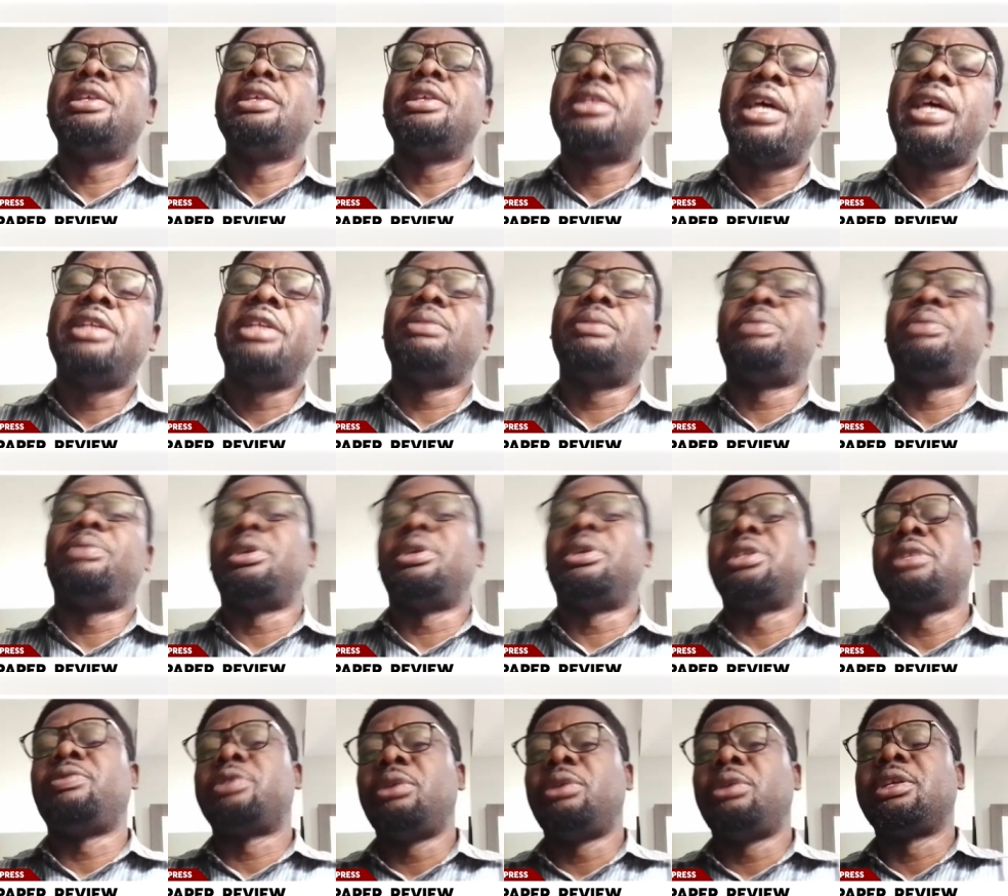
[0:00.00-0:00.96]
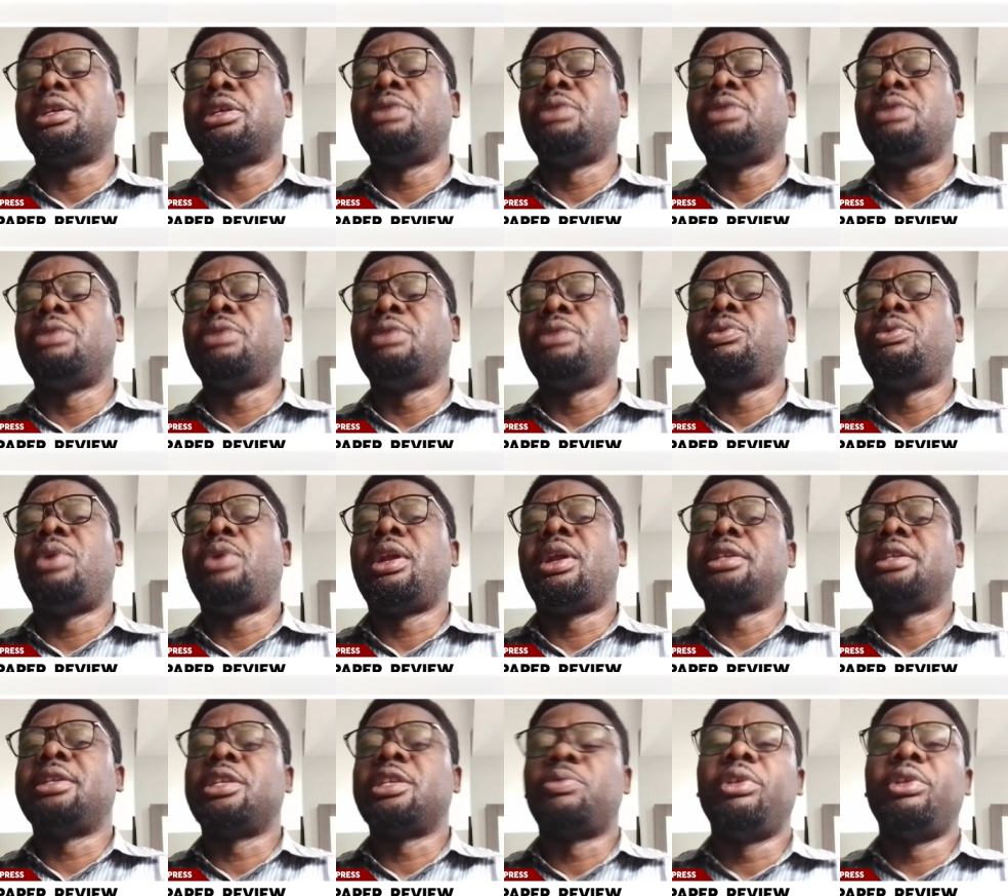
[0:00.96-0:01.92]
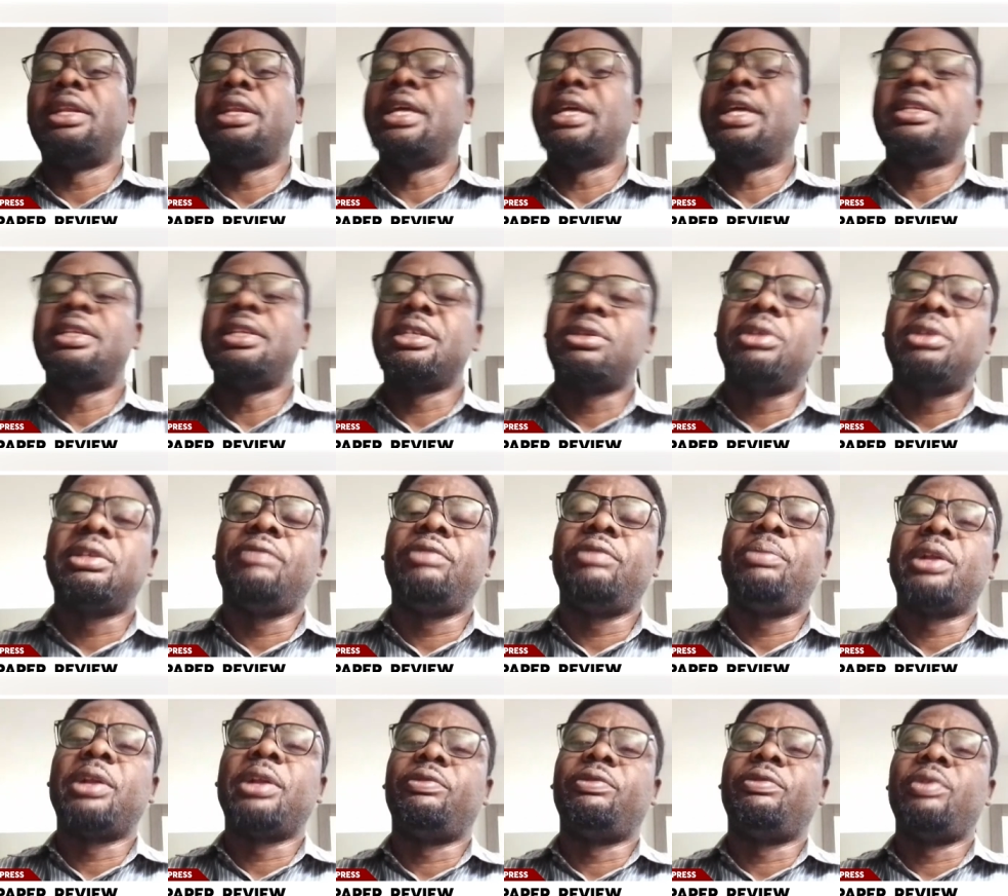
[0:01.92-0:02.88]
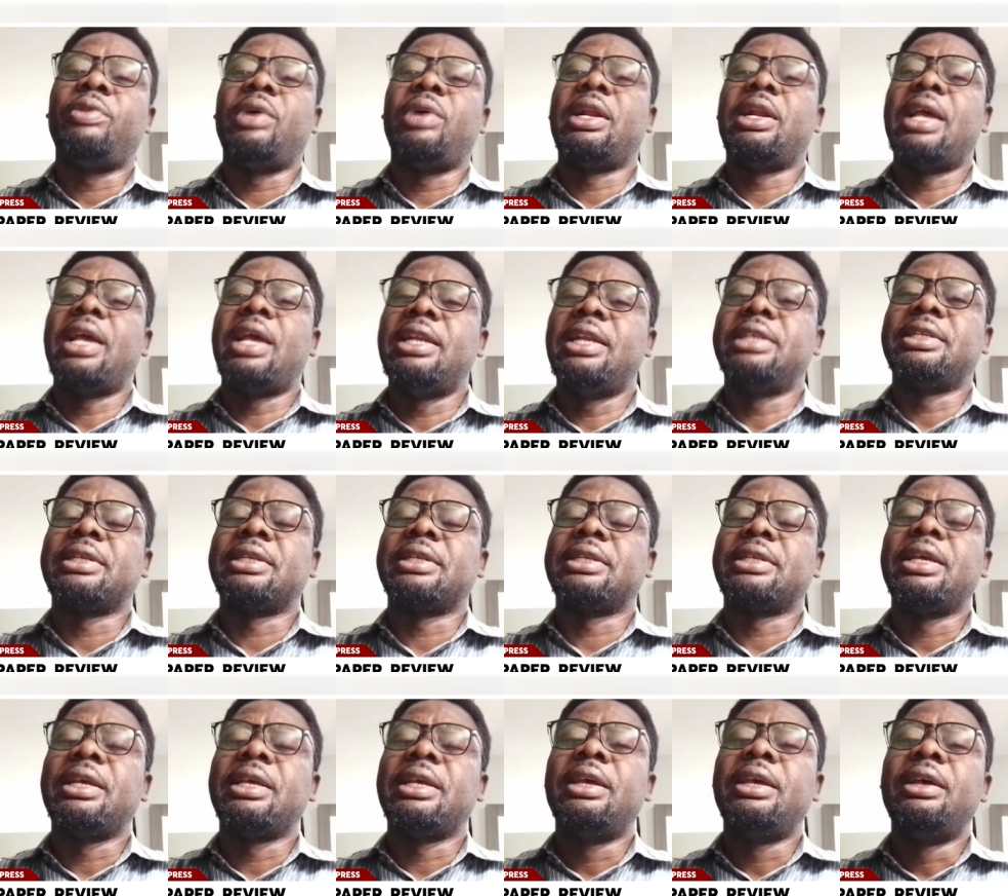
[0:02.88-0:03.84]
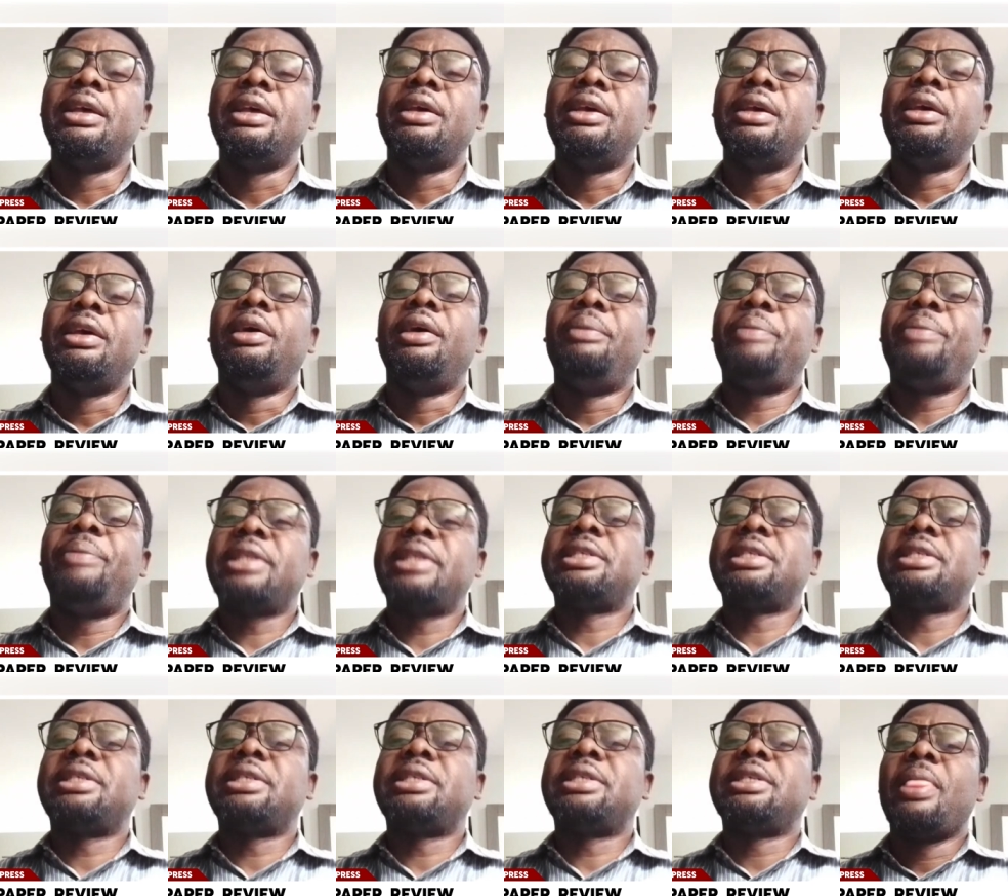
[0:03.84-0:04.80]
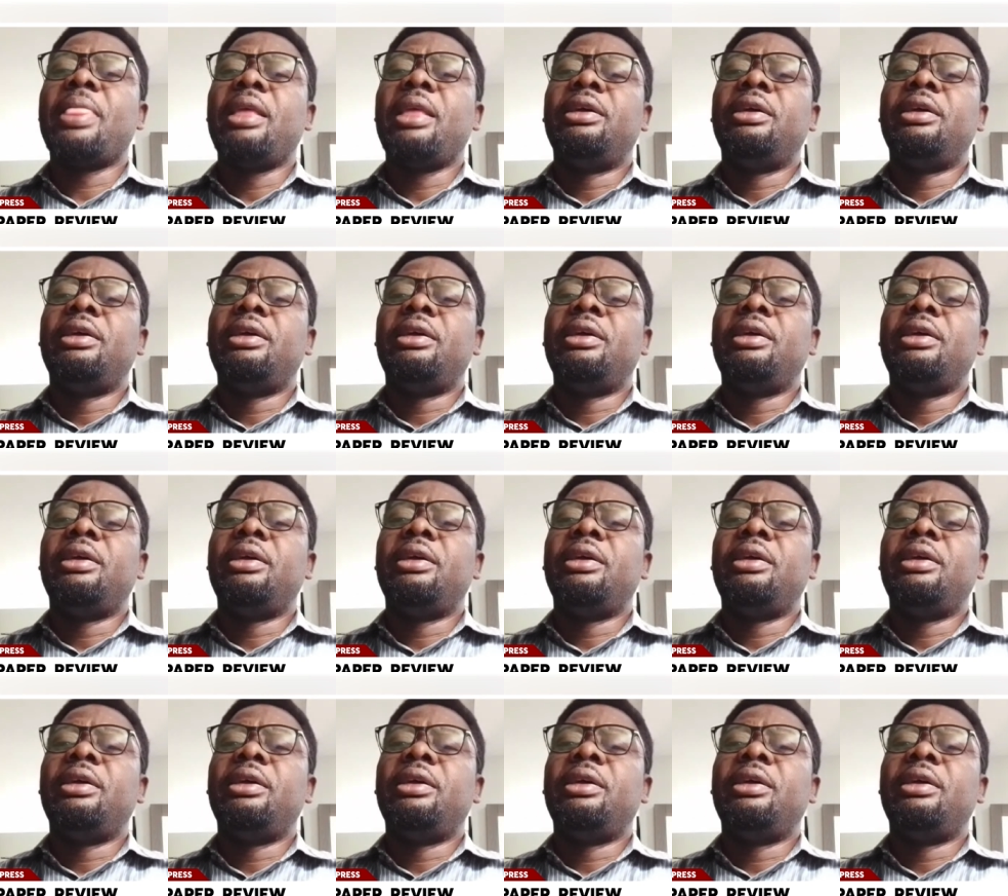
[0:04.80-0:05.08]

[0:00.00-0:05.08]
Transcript: Okay, the C N G buses, we've seen one that exploded. That is not even part of our analysis. But